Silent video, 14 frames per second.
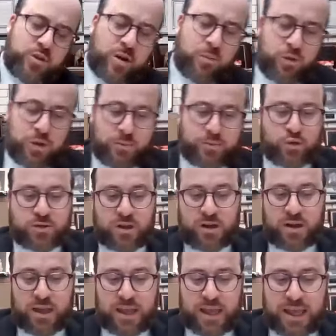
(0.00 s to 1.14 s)
to amuna pshuta.
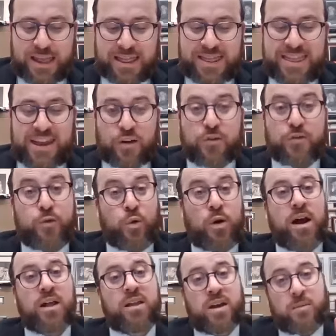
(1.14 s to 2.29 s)
Therefore,
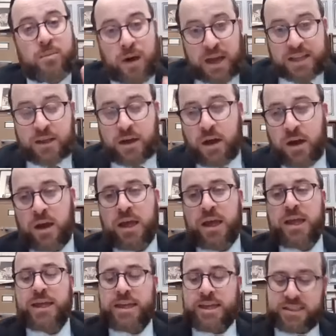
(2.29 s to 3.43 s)
ha lachma anya
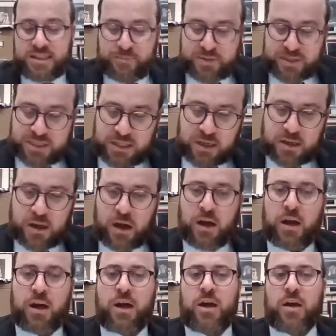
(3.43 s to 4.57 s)
is the
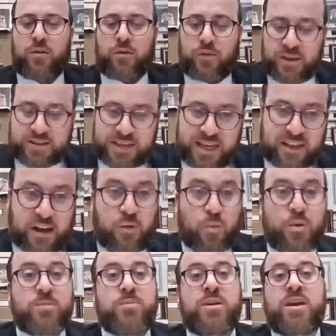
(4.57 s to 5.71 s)
psicha for the seder.
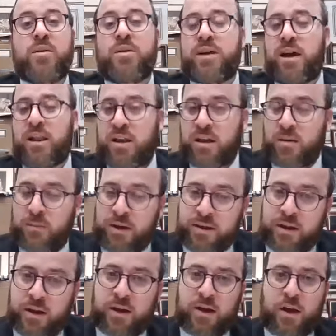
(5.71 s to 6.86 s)
We begin with ha lachma
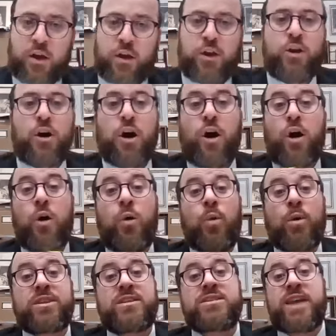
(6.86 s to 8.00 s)
anya. Know
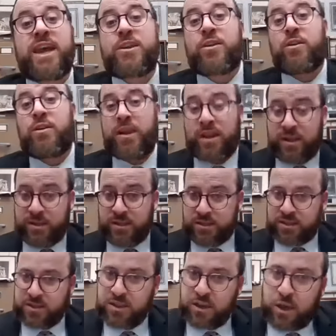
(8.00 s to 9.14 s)
what the seder
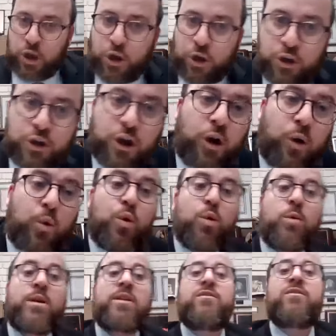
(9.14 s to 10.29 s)
is. Know who
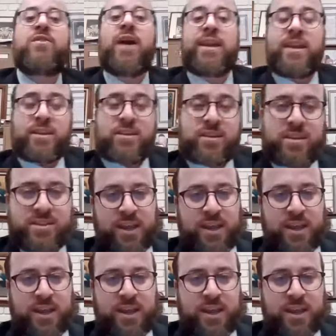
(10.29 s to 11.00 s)
we're inviting to the